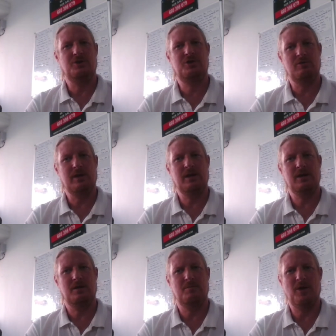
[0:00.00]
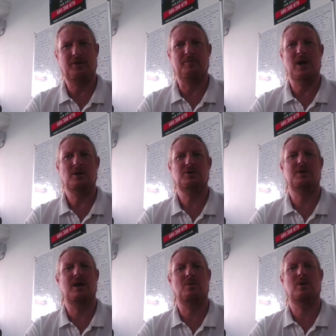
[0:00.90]
during the month of
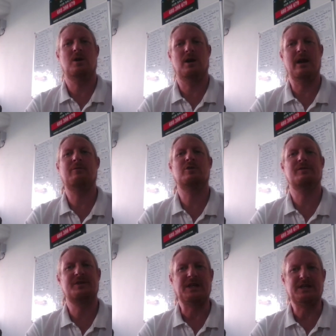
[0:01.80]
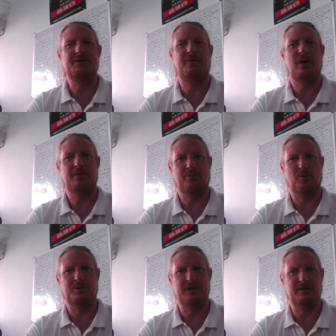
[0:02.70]
March there were an average of 65
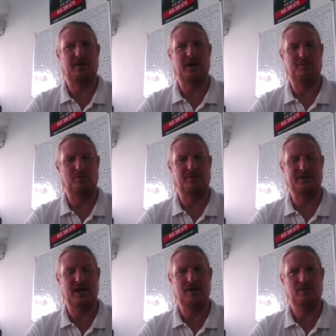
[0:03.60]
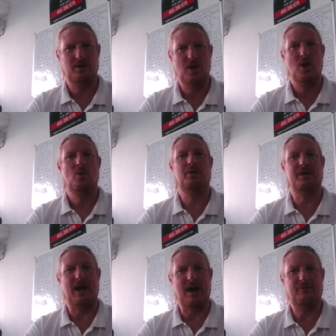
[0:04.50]
properties available for sale with
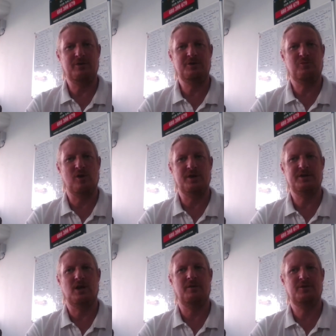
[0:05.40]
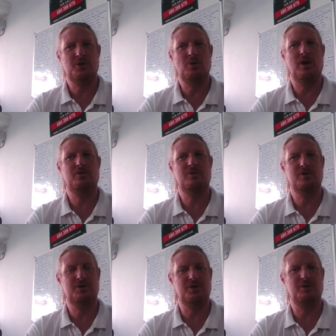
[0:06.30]
an average price of
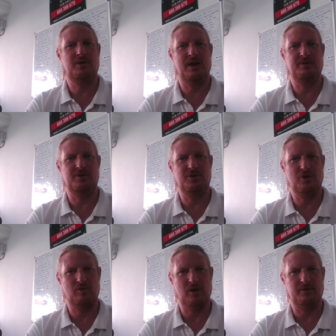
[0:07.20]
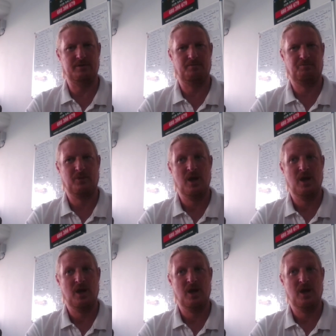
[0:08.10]
€202,000.